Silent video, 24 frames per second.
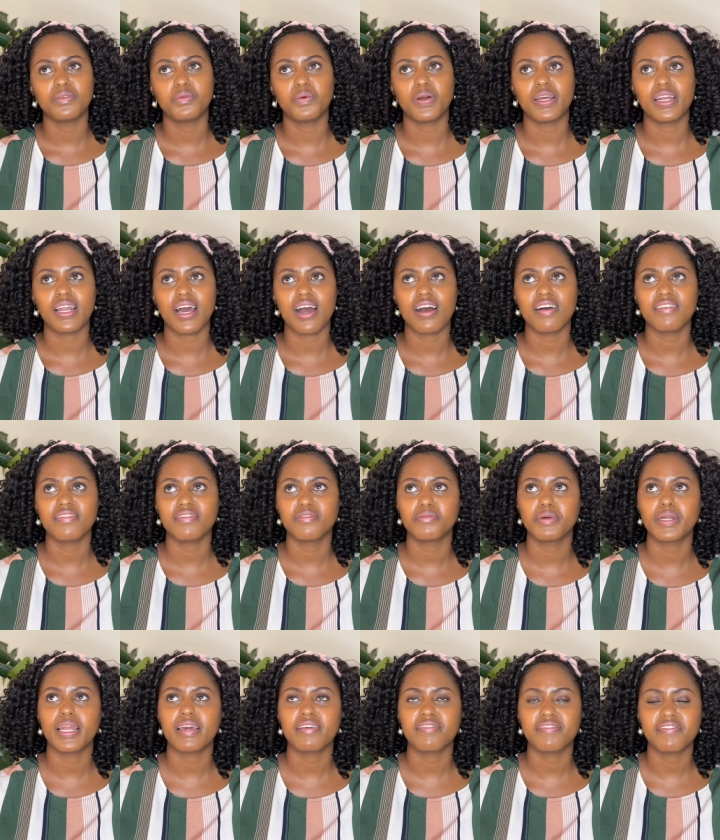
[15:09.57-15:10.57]
when I
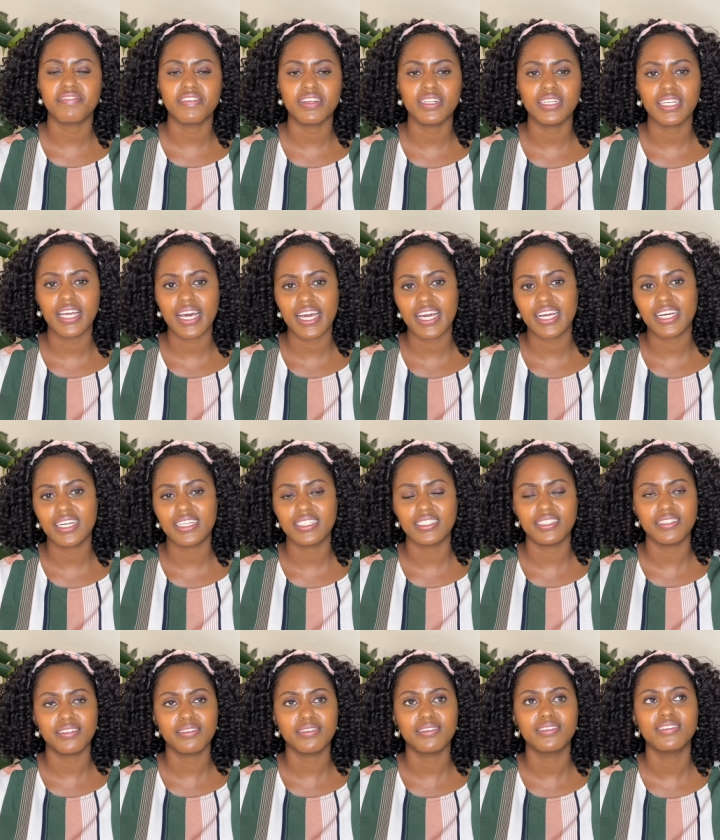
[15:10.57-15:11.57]
when I feel like, you
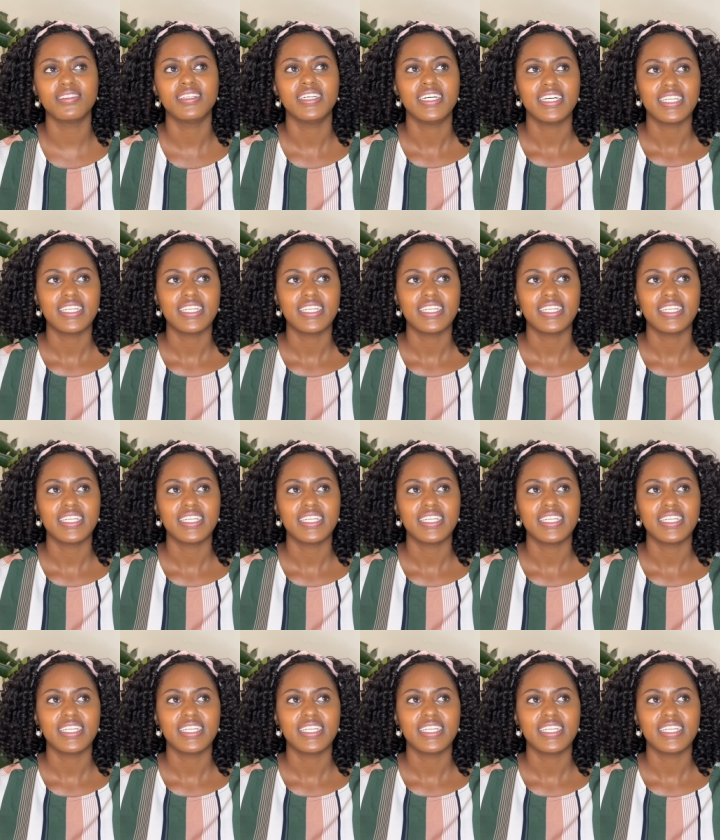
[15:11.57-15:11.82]
know,